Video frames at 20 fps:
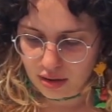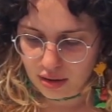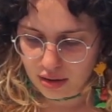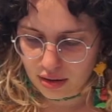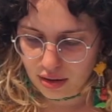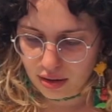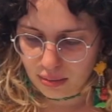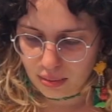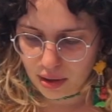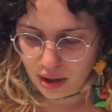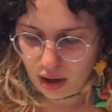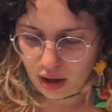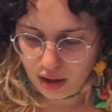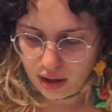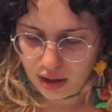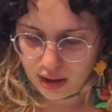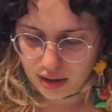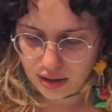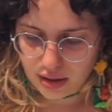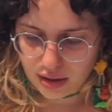to be
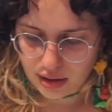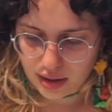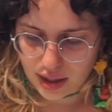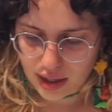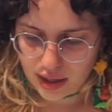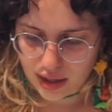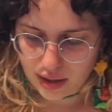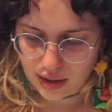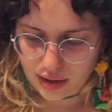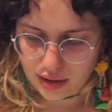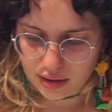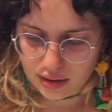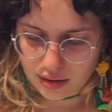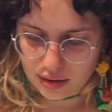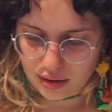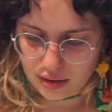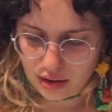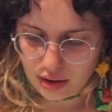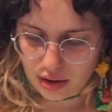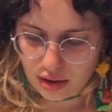honest, like,
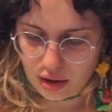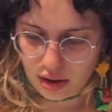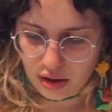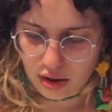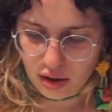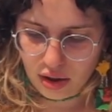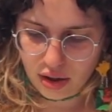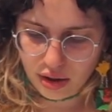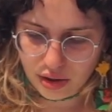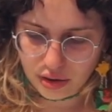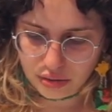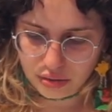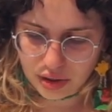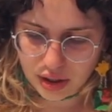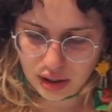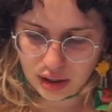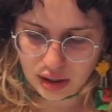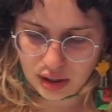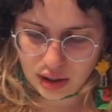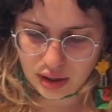all you
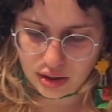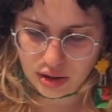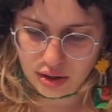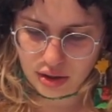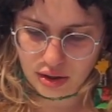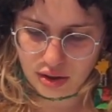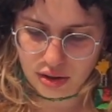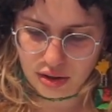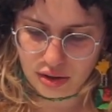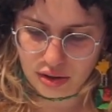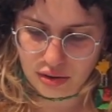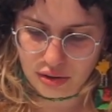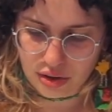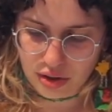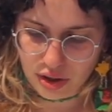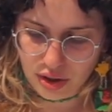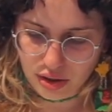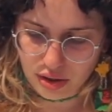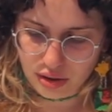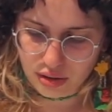really need to
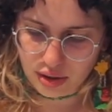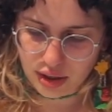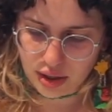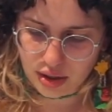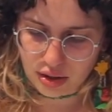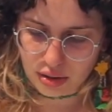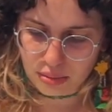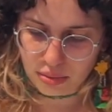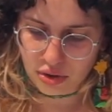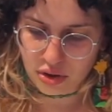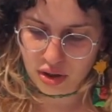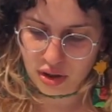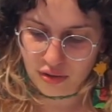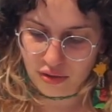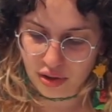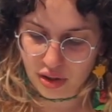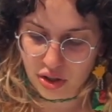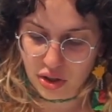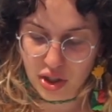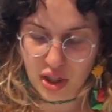do is observe
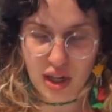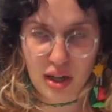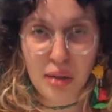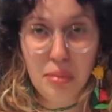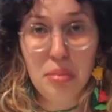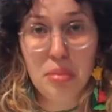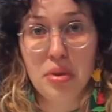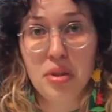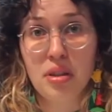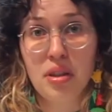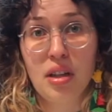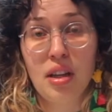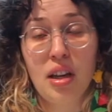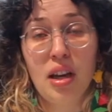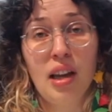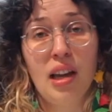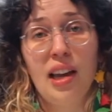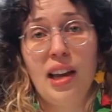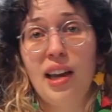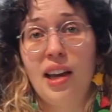the shapes
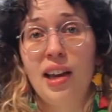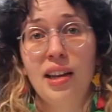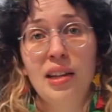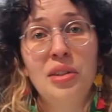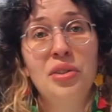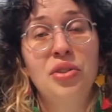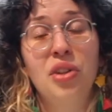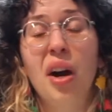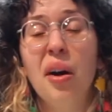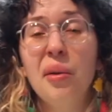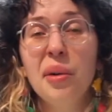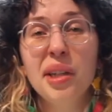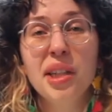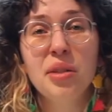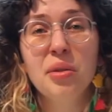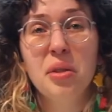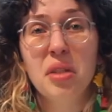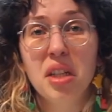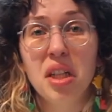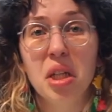and draw what you
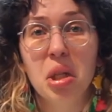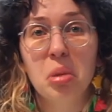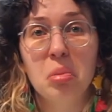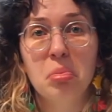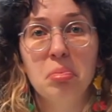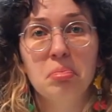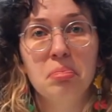see.